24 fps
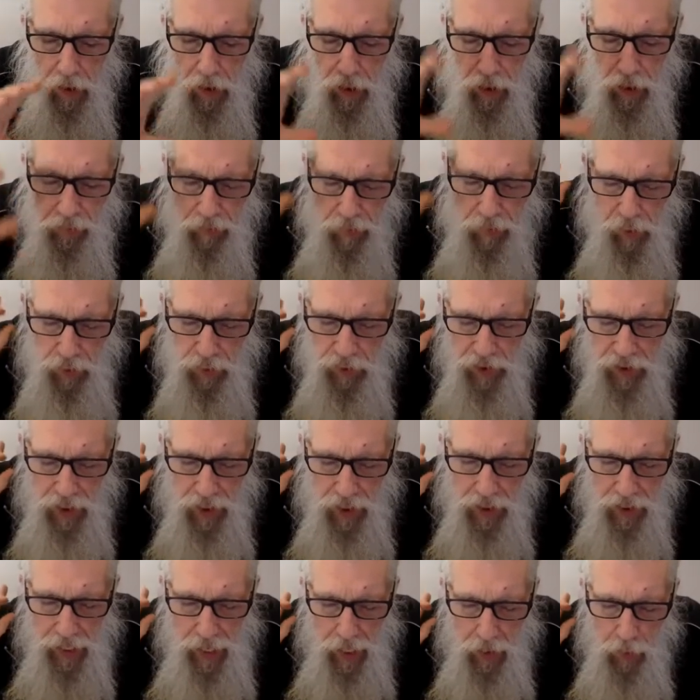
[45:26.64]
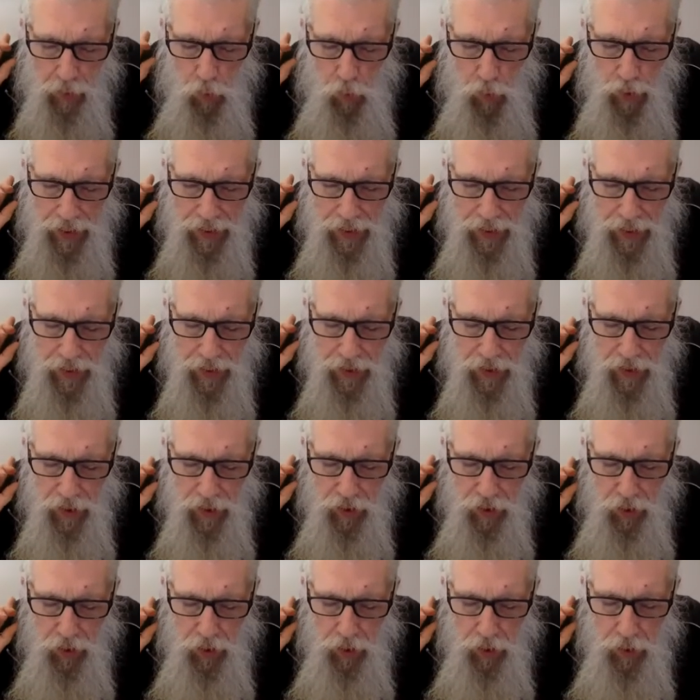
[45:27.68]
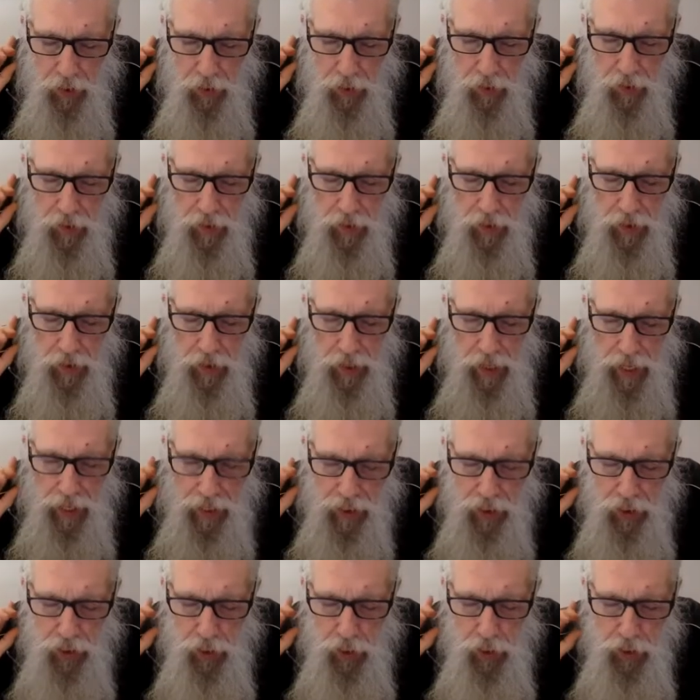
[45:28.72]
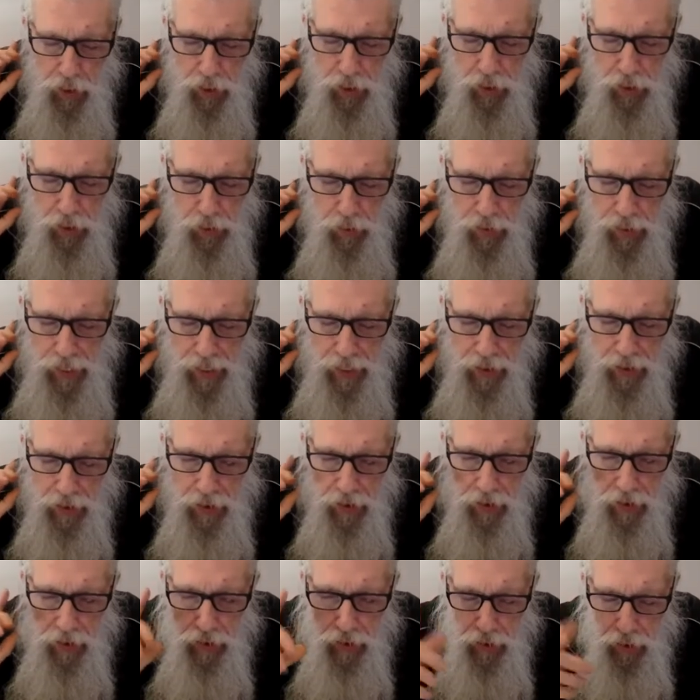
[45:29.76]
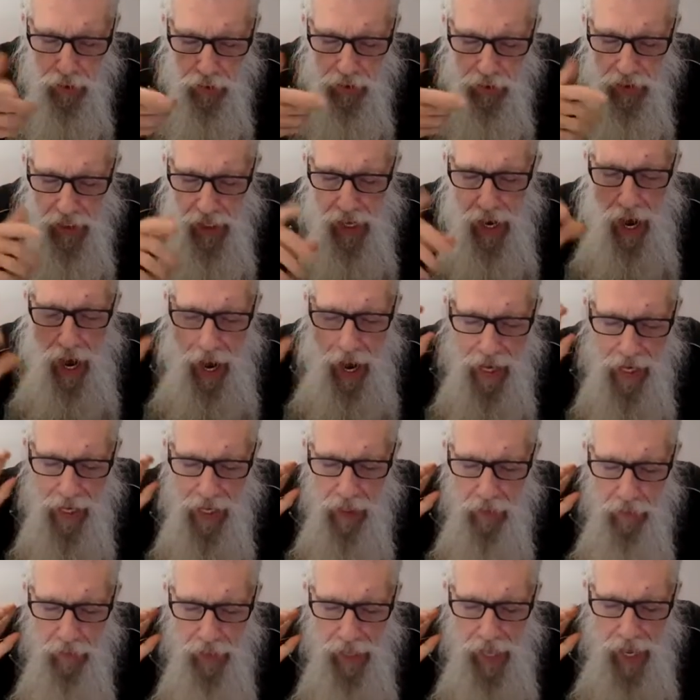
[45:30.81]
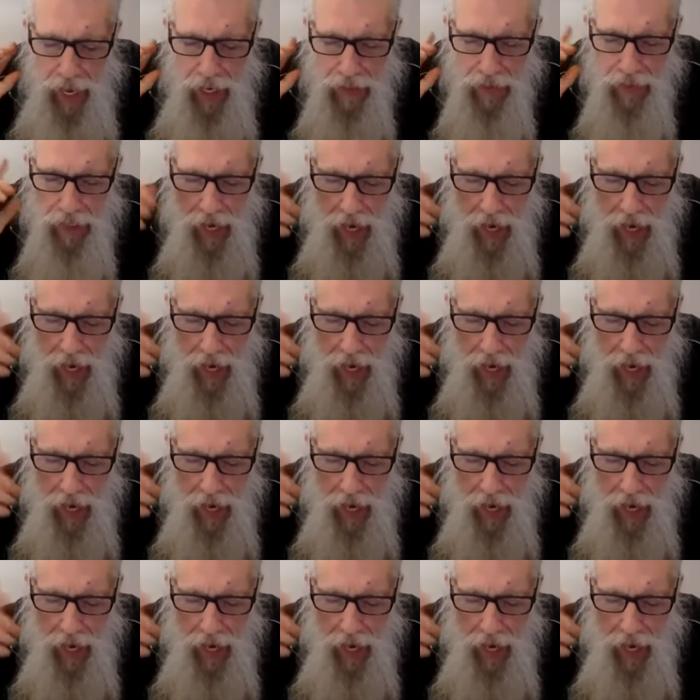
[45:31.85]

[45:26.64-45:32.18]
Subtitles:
If you see that witness in you as your true nature, you say, I am that.